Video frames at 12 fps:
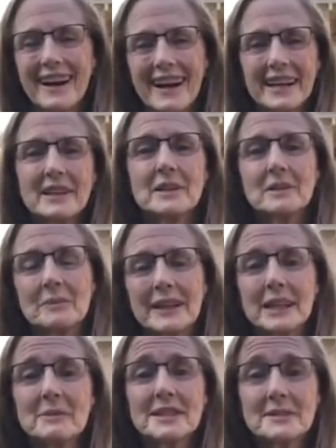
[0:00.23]
Hi,
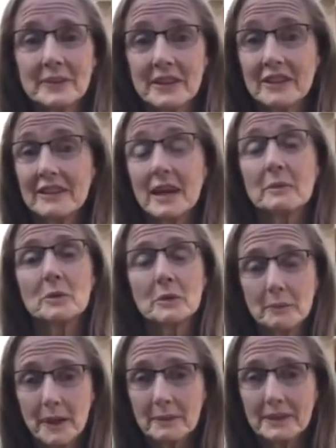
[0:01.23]
my name is Mary. I'm a
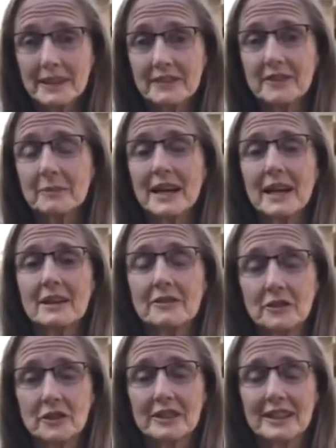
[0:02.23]
Republican from
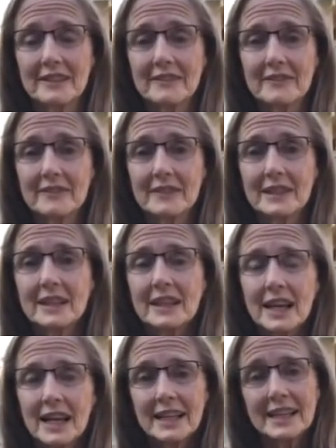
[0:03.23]
California.
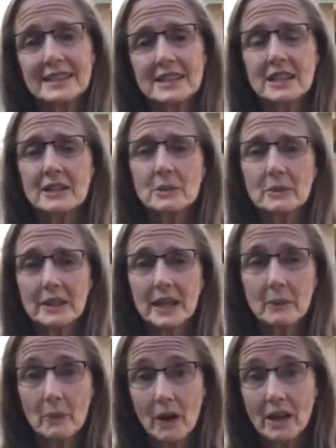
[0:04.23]
I'd like to tell you what
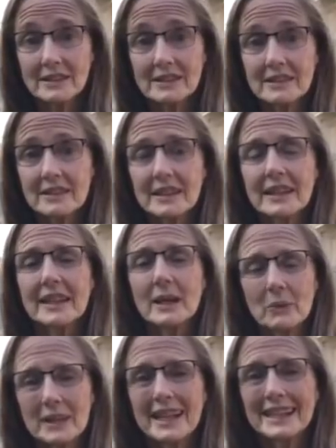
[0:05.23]
I want
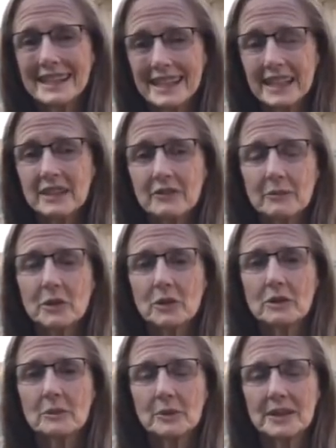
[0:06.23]
and what I need from the
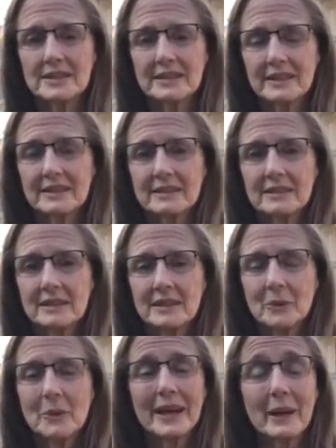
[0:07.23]
current president.
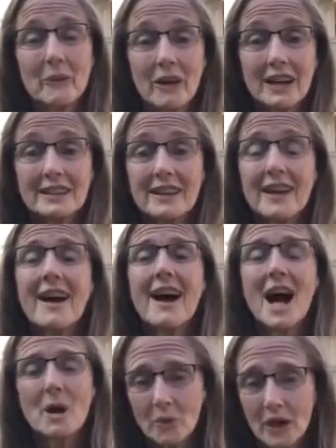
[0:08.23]
What I
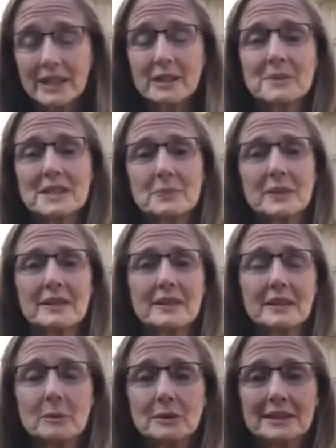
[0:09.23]
want him to speak
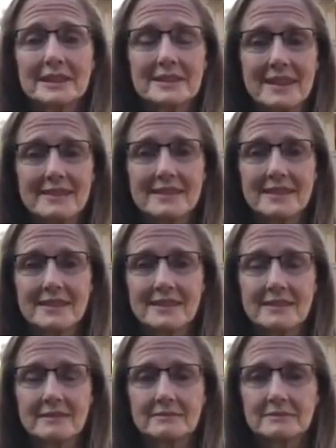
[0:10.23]
in complete
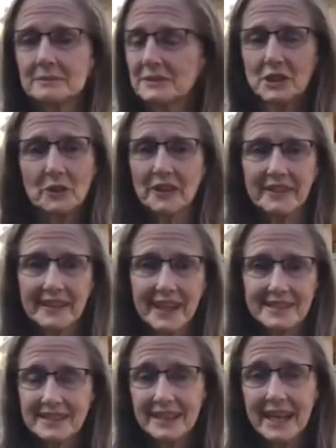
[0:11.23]
sentences. Don't think
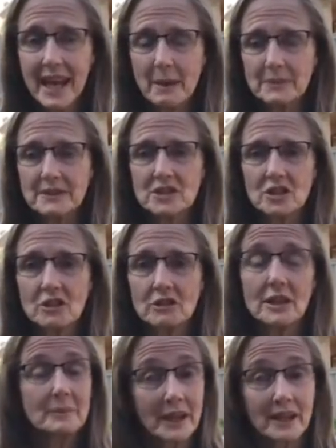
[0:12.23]
that's going to happen, so
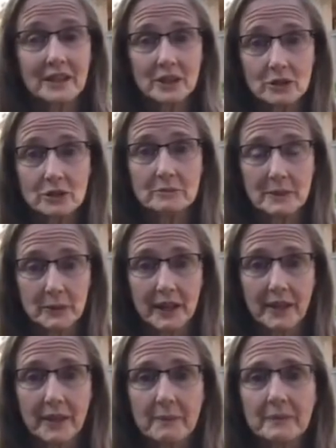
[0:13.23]
I'm not going to hold my
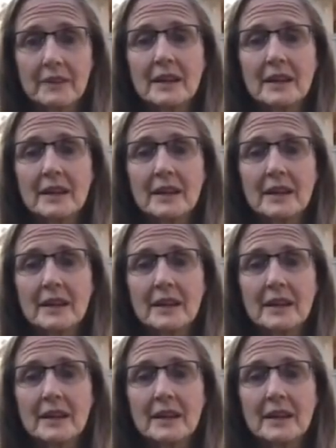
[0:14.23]
breath.